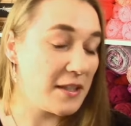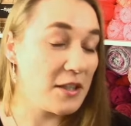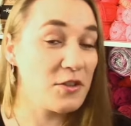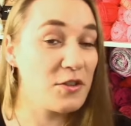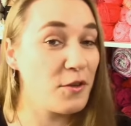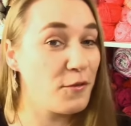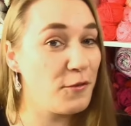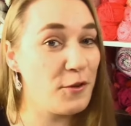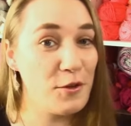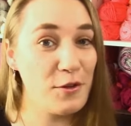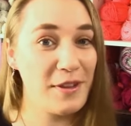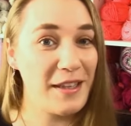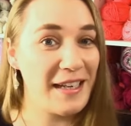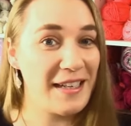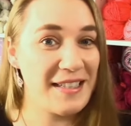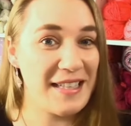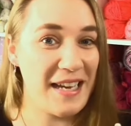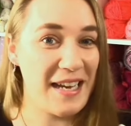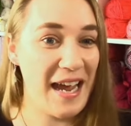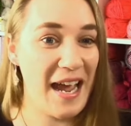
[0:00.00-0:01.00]
but there's a few
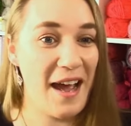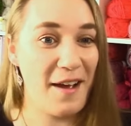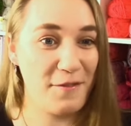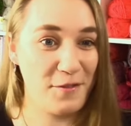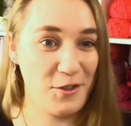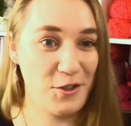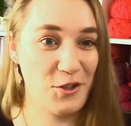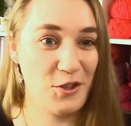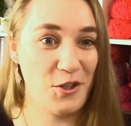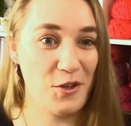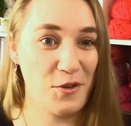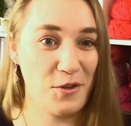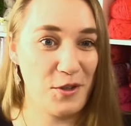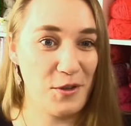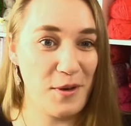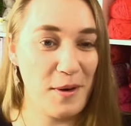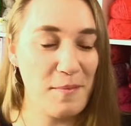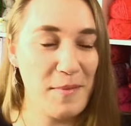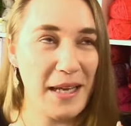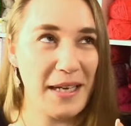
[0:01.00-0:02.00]
things I have to show
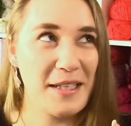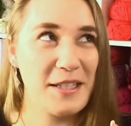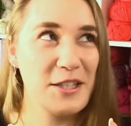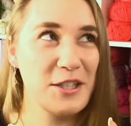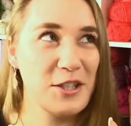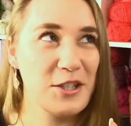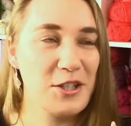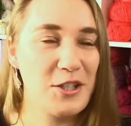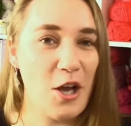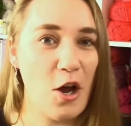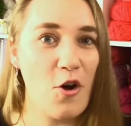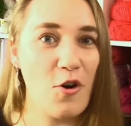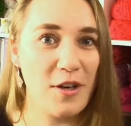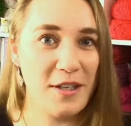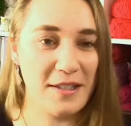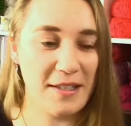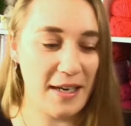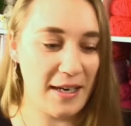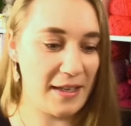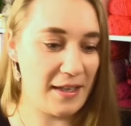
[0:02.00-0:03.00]
you. I'm like so
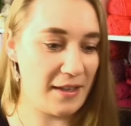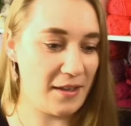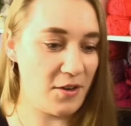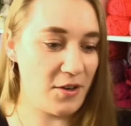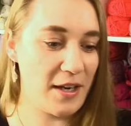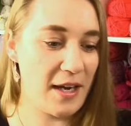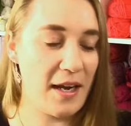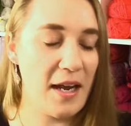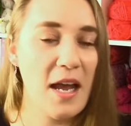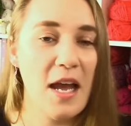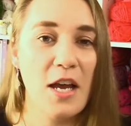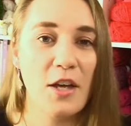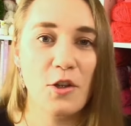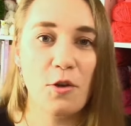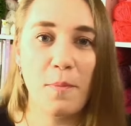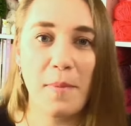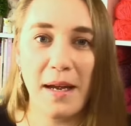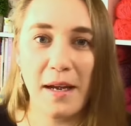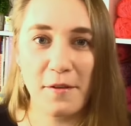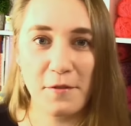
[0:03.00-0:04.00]
excited. Okay,
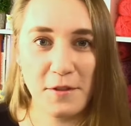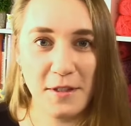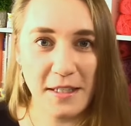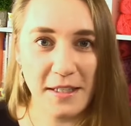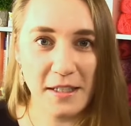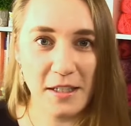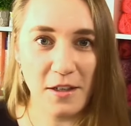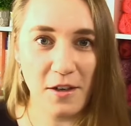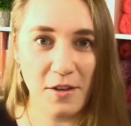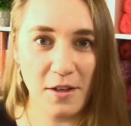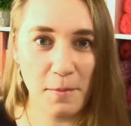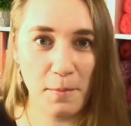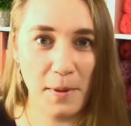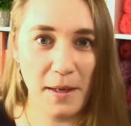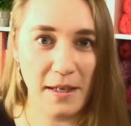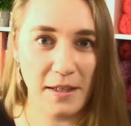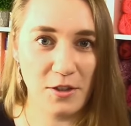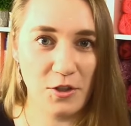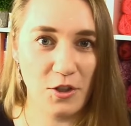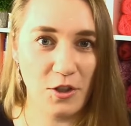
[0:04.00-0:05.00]
you may have seen it on the
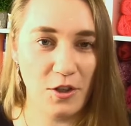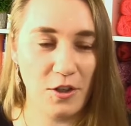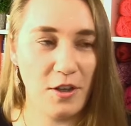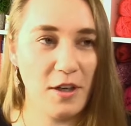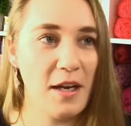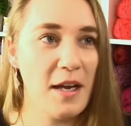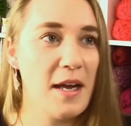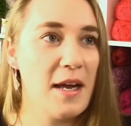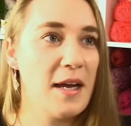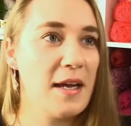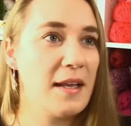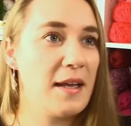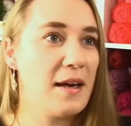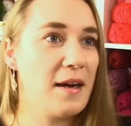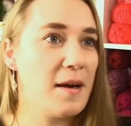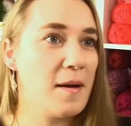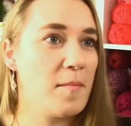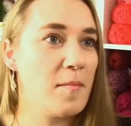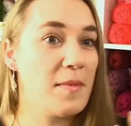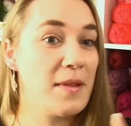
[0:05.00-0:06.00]
picture.
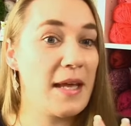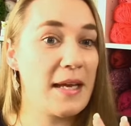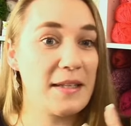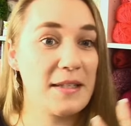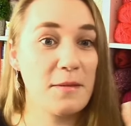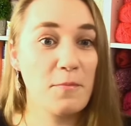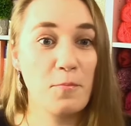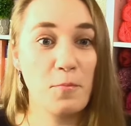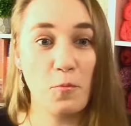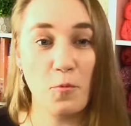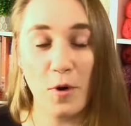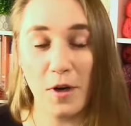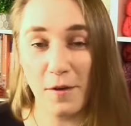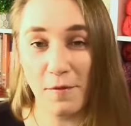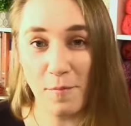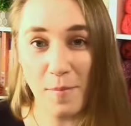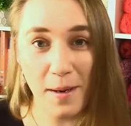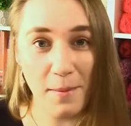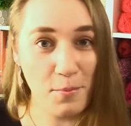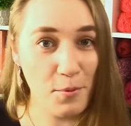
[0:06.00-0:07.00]
Um, that's a, one
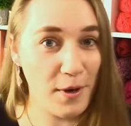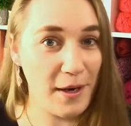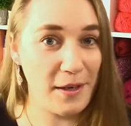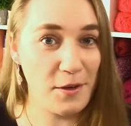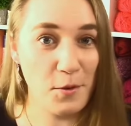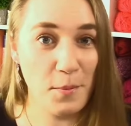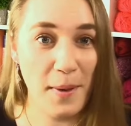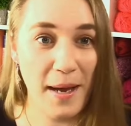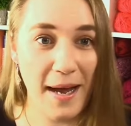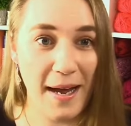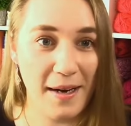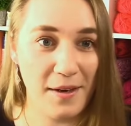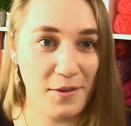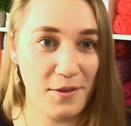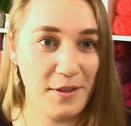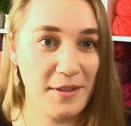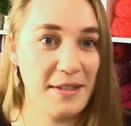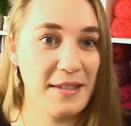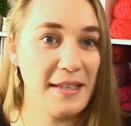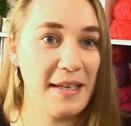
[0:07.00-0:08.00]
of my brand new
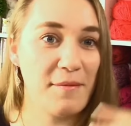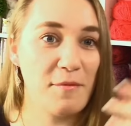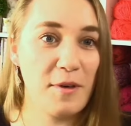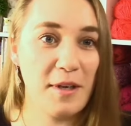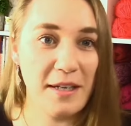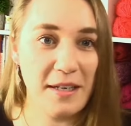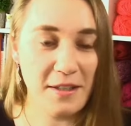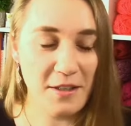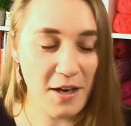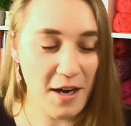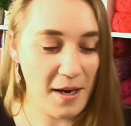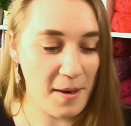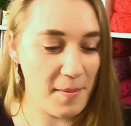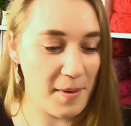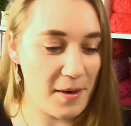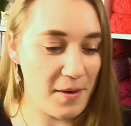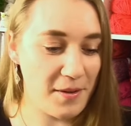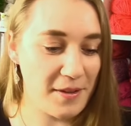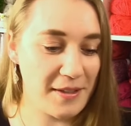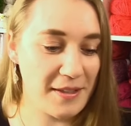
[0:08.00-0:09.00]
patterns, and we're gonna talk
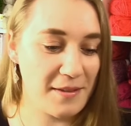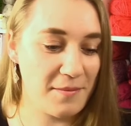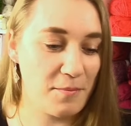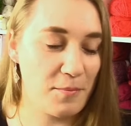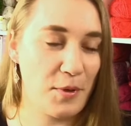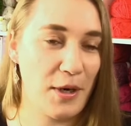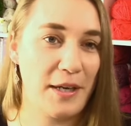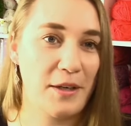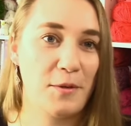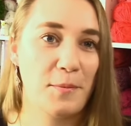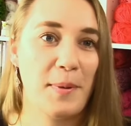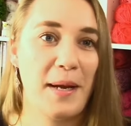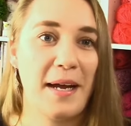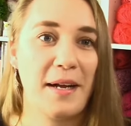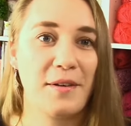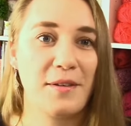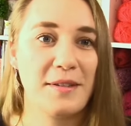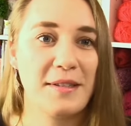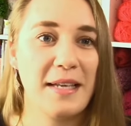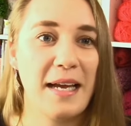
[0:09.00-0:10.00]
about all the brand new
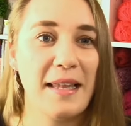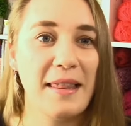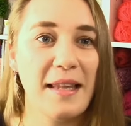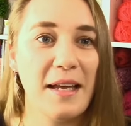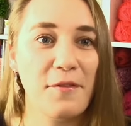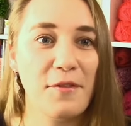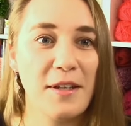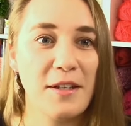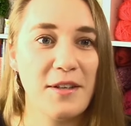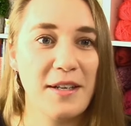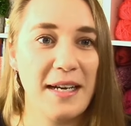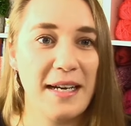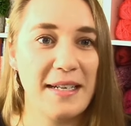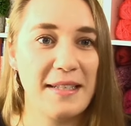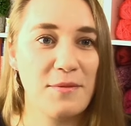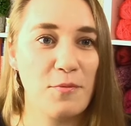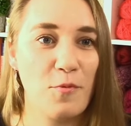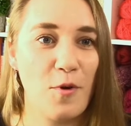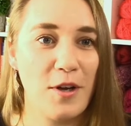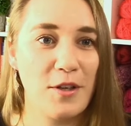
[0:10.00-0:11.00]
patterns. I love that you
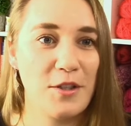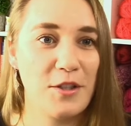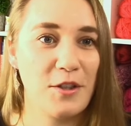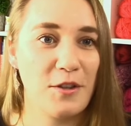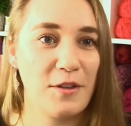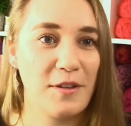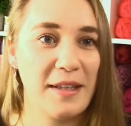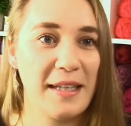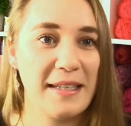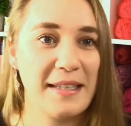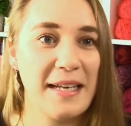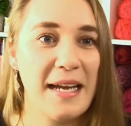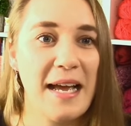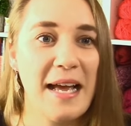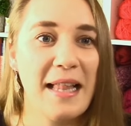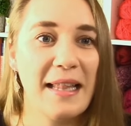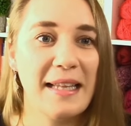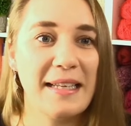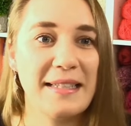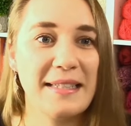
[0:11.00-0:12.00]
guys want to. Let,
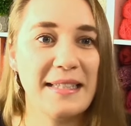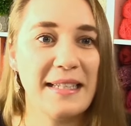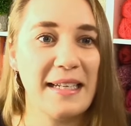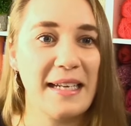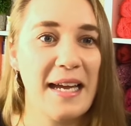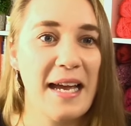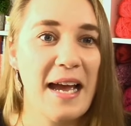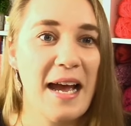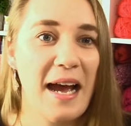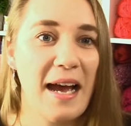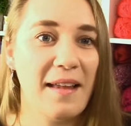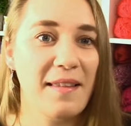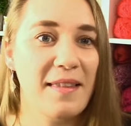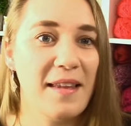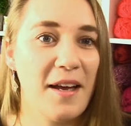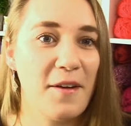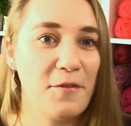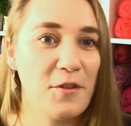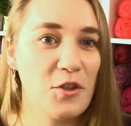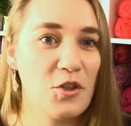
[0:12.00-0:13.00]
let's see. I
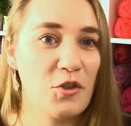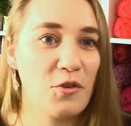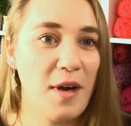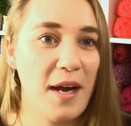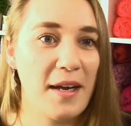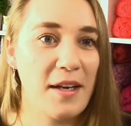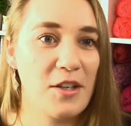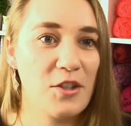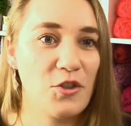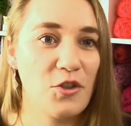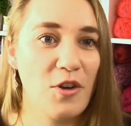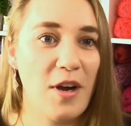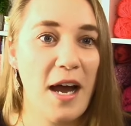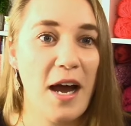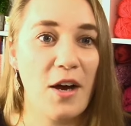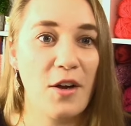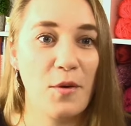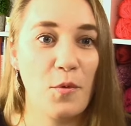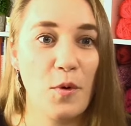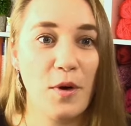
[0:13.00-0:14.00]
love to try, not sure
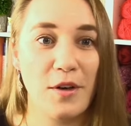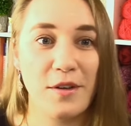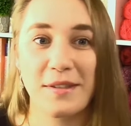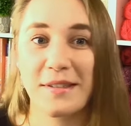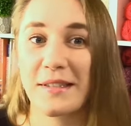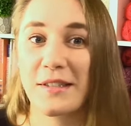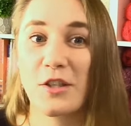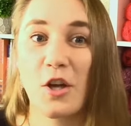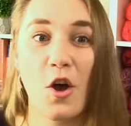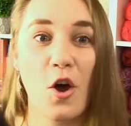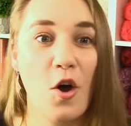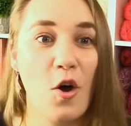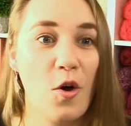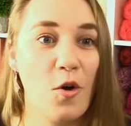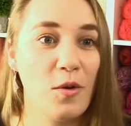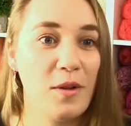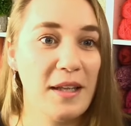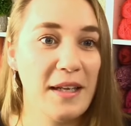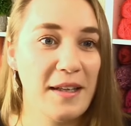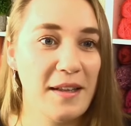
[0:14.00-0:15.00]
how it works.
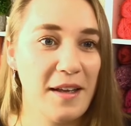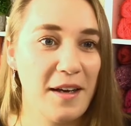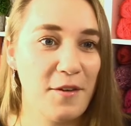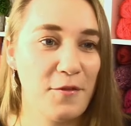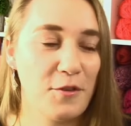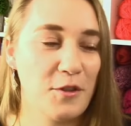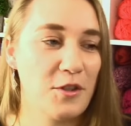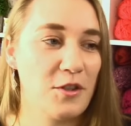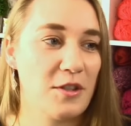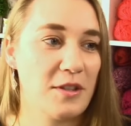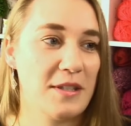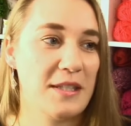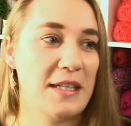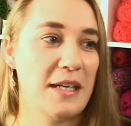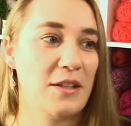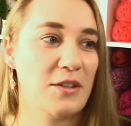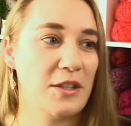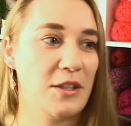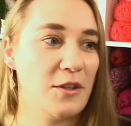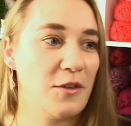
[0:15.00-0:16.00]
Totally love to
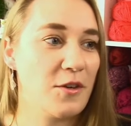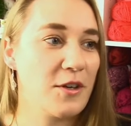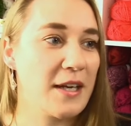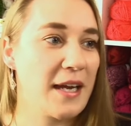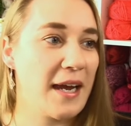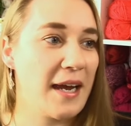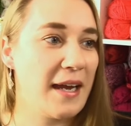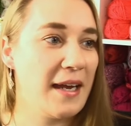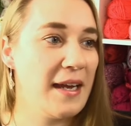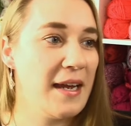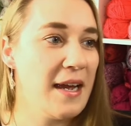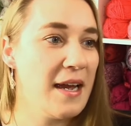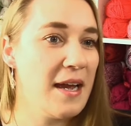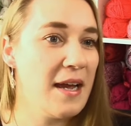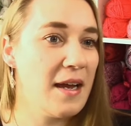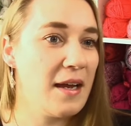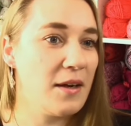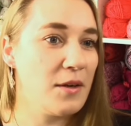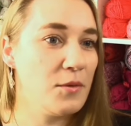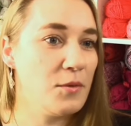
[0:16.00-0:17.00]
tell you. Okay.
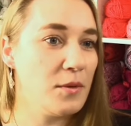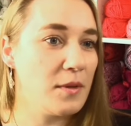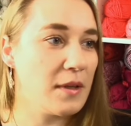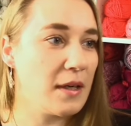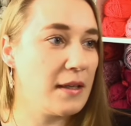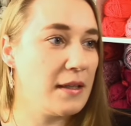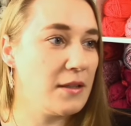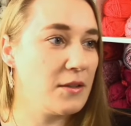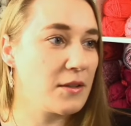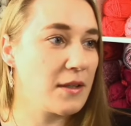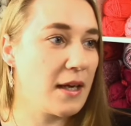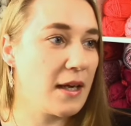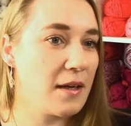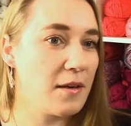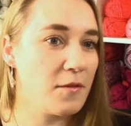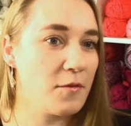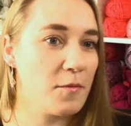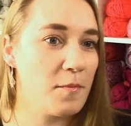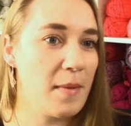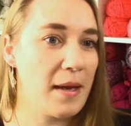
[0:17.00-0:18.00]
Ooh, I need to
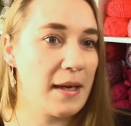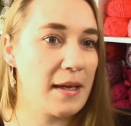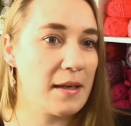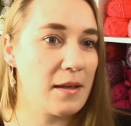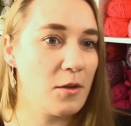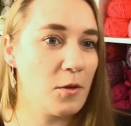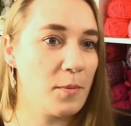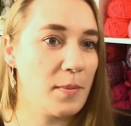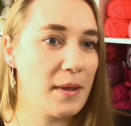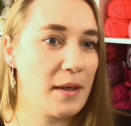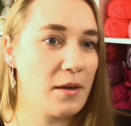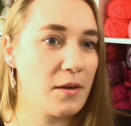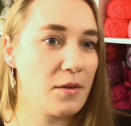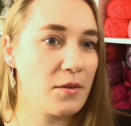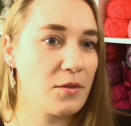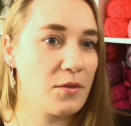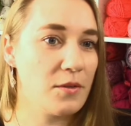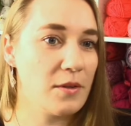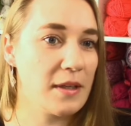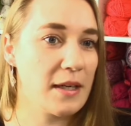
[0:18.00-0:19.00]
kind of make it a little
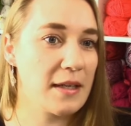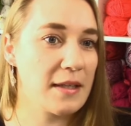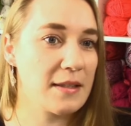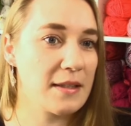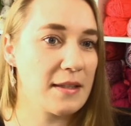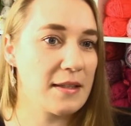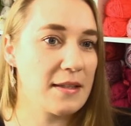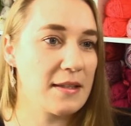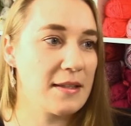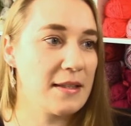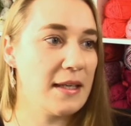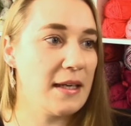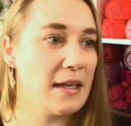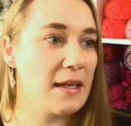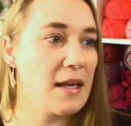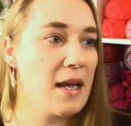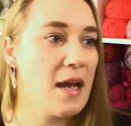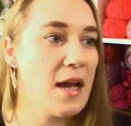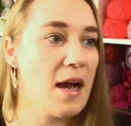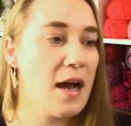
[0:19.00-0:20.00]
bigger so you guys can see
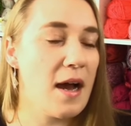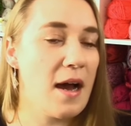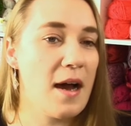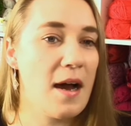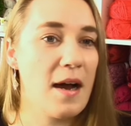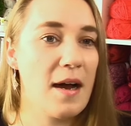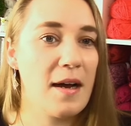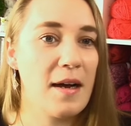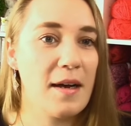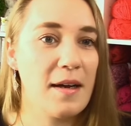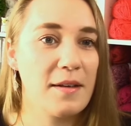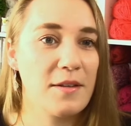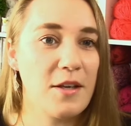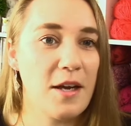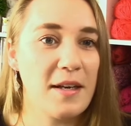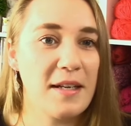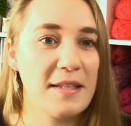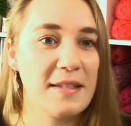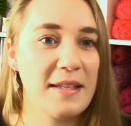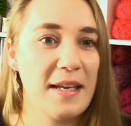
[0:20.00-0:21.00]
it. Uh,
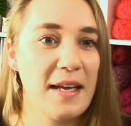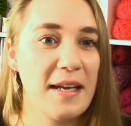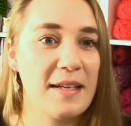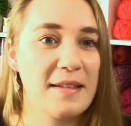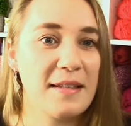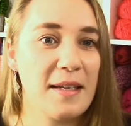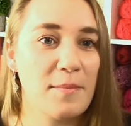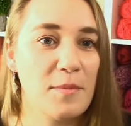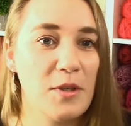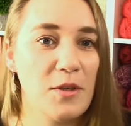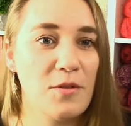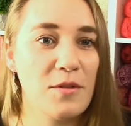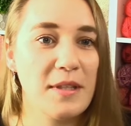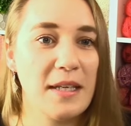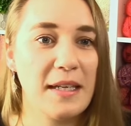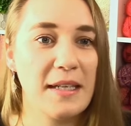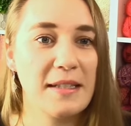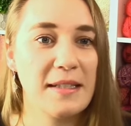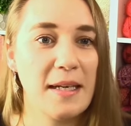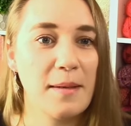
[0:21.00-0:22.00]
Donna says, I'm
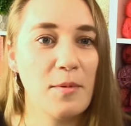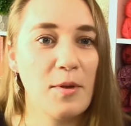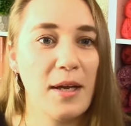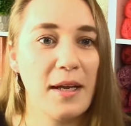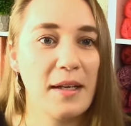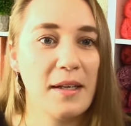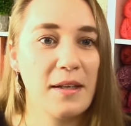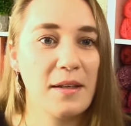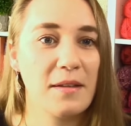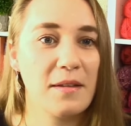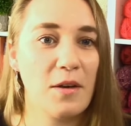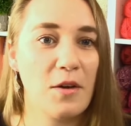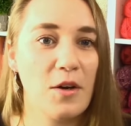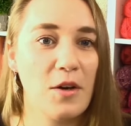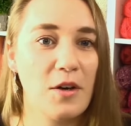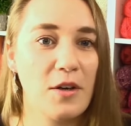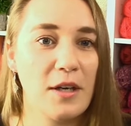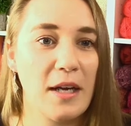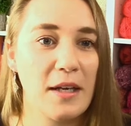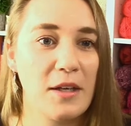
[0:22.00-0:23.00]
using a double ended
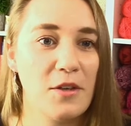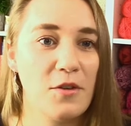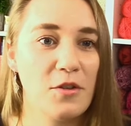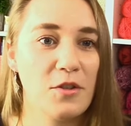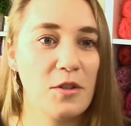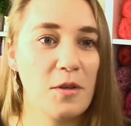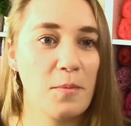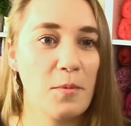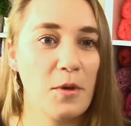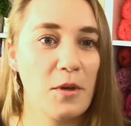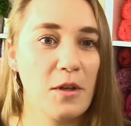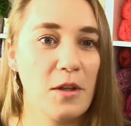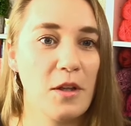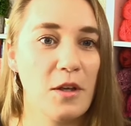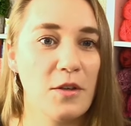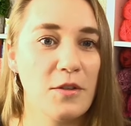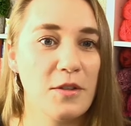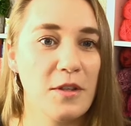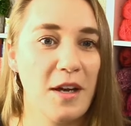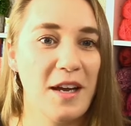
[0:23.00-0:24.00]
hook. I used to put
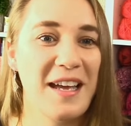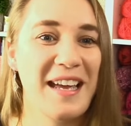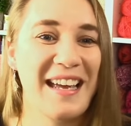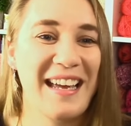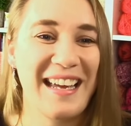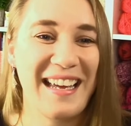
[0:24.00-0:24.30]
clothes on.